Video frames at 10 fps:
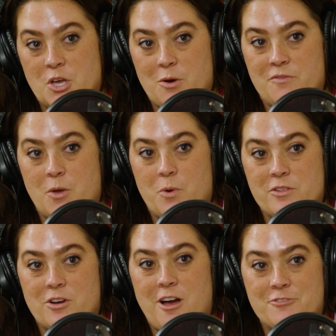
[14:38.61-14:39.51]
So if they
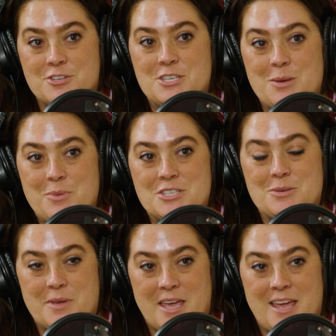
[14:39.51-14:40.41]
win their conference
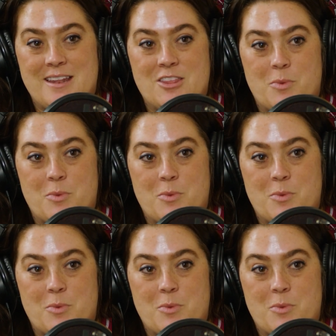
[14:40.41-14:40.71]
championship again,